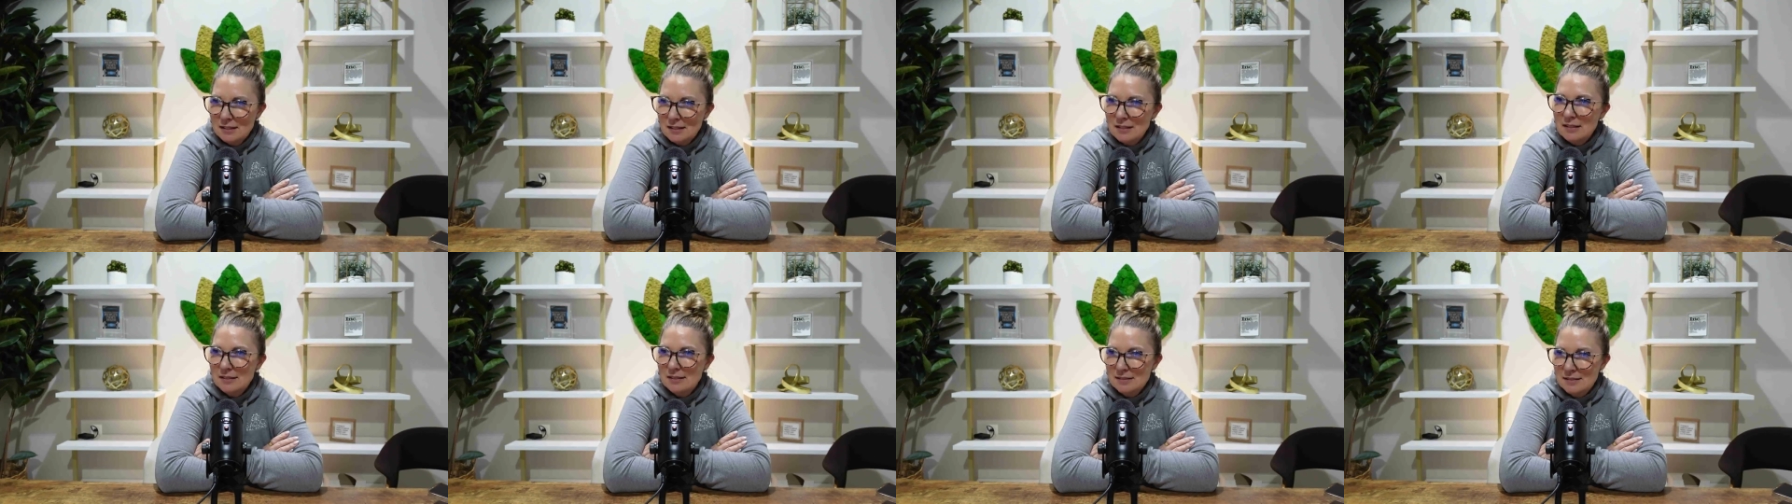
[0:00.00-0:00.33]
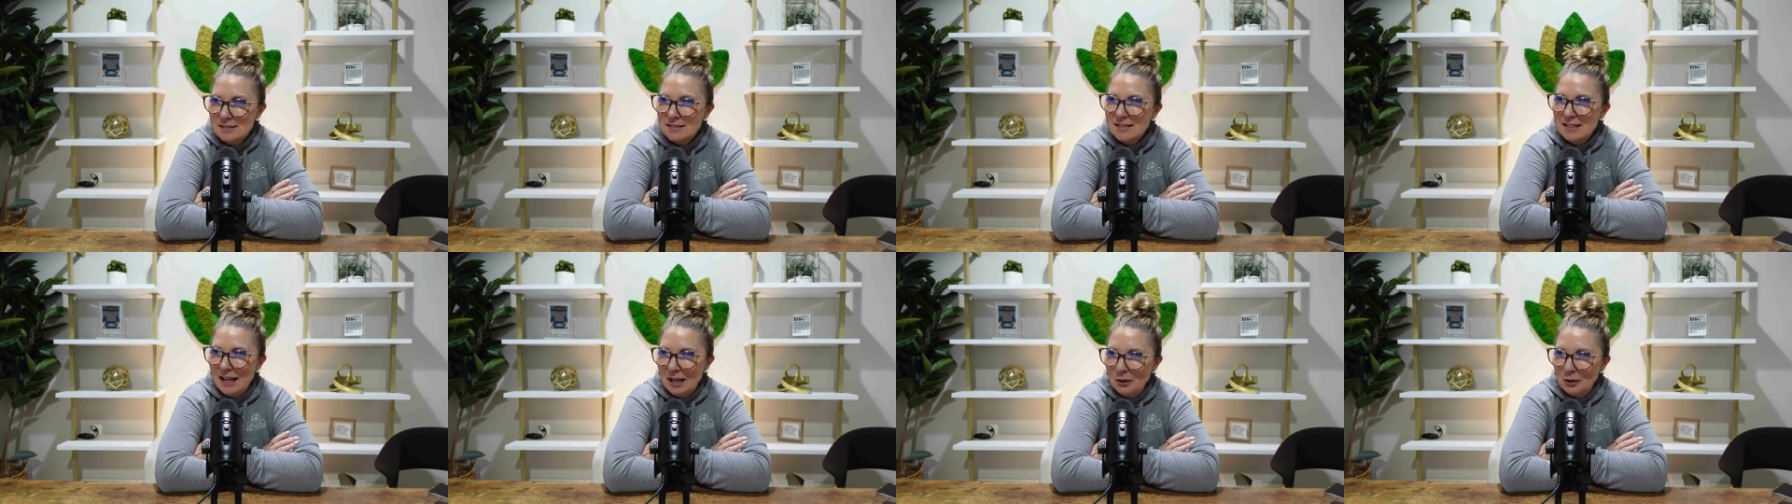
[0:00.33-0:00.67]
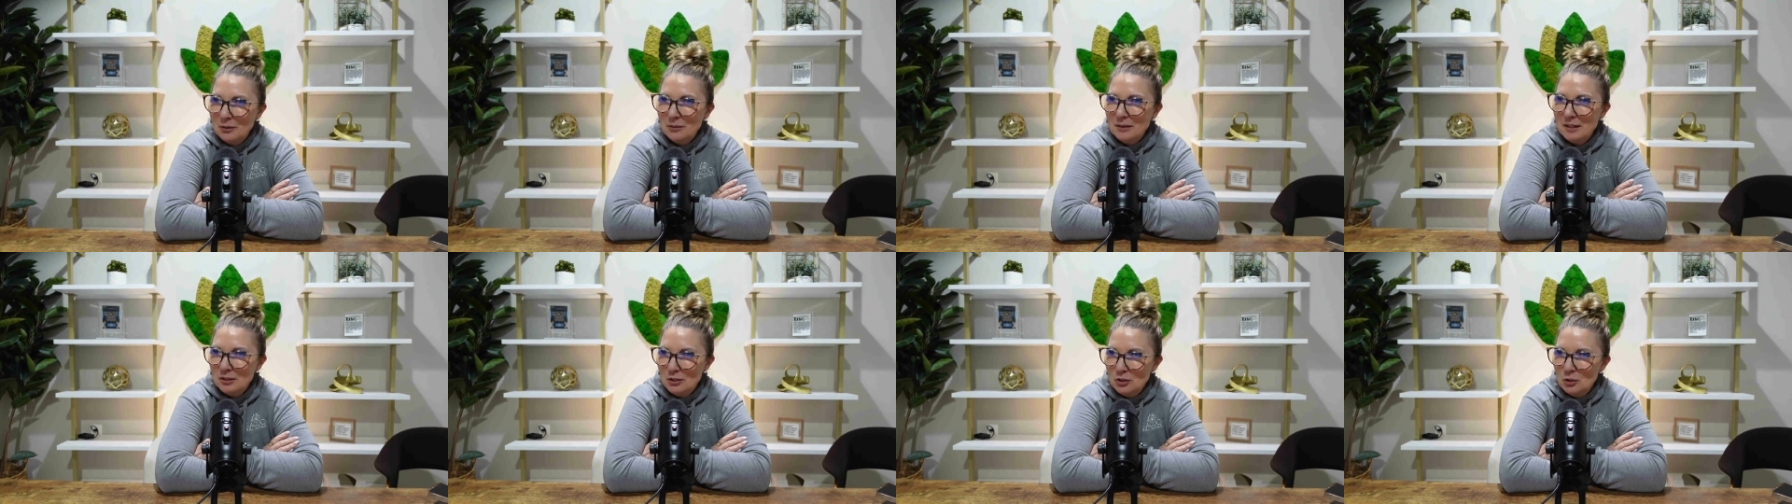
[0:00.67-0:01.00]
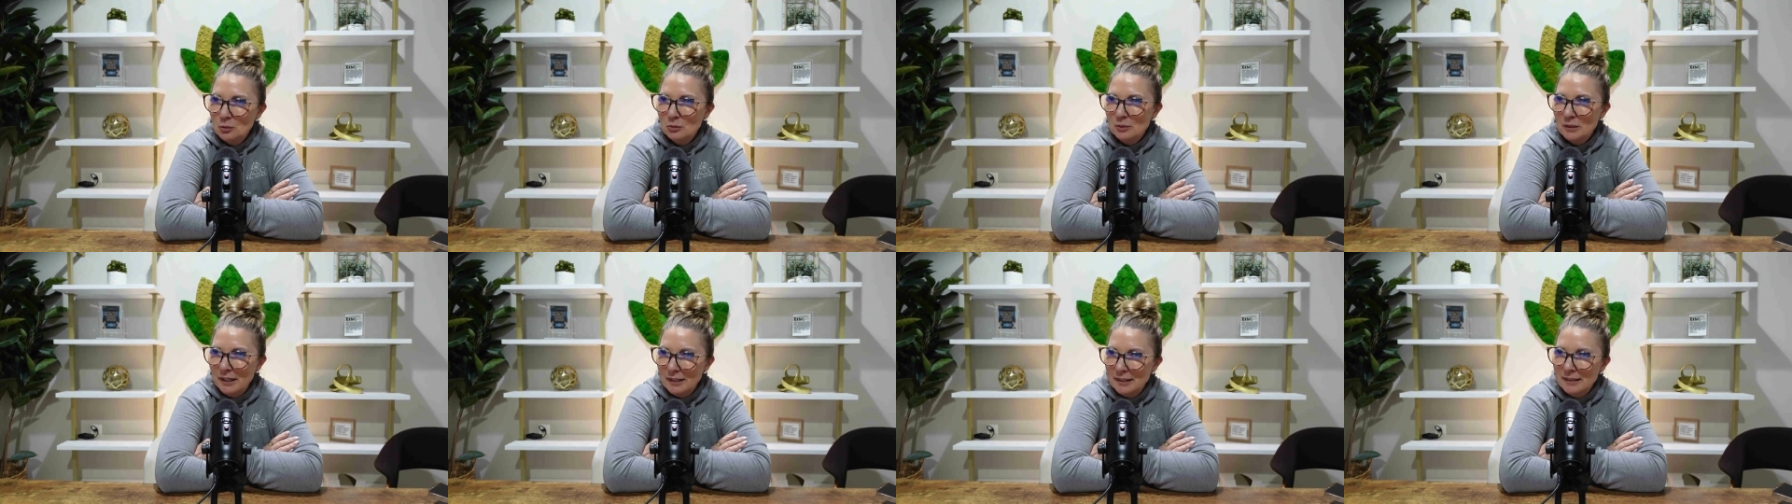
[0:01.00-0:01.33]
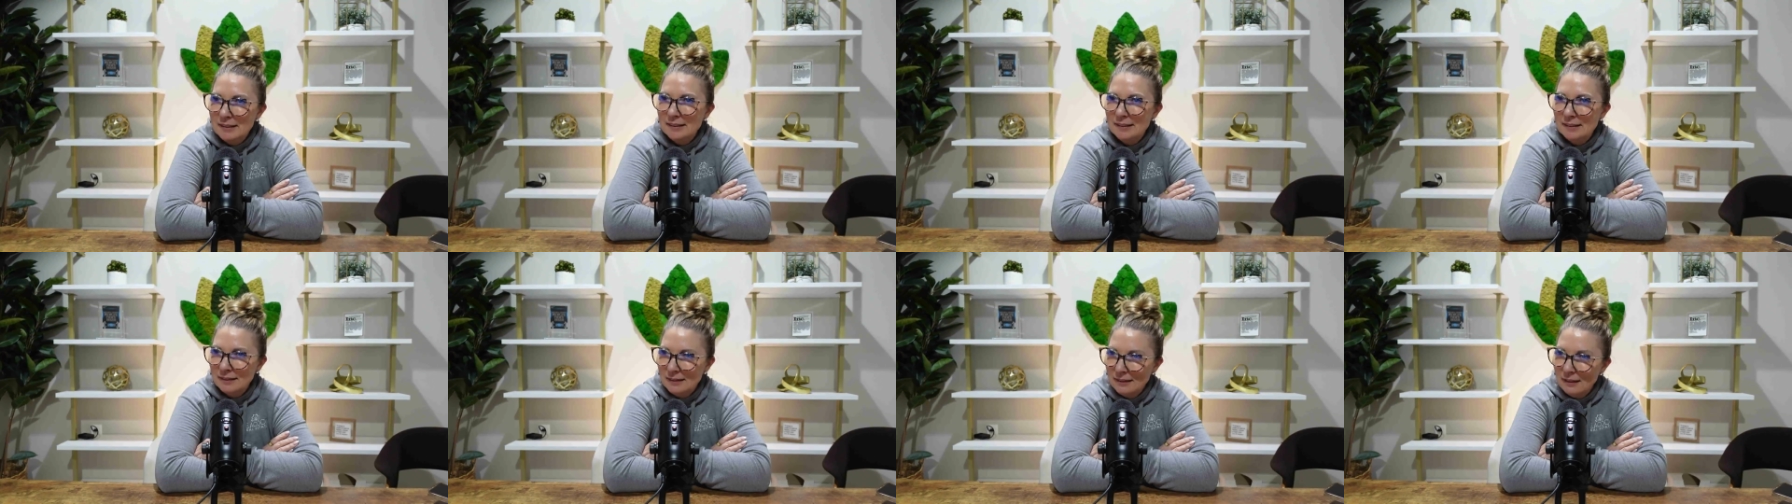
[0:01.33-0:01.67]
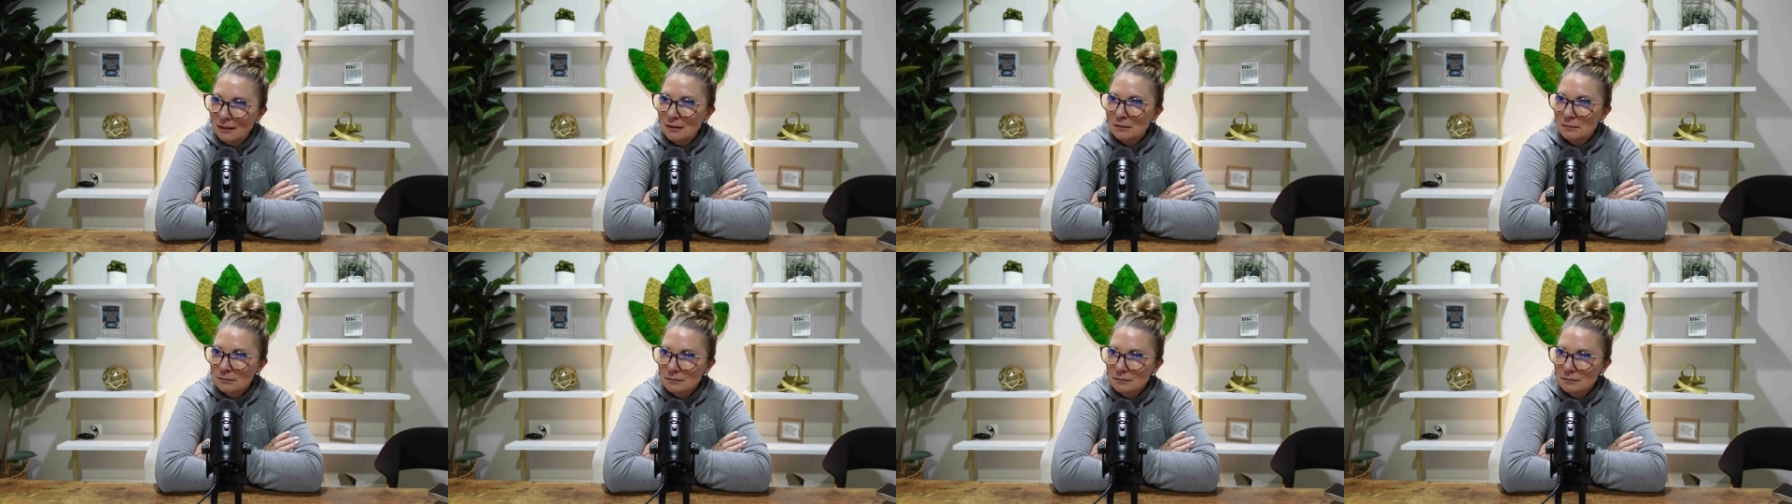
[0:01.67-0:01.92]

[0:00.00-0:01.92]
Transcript: is now that you lightened it up?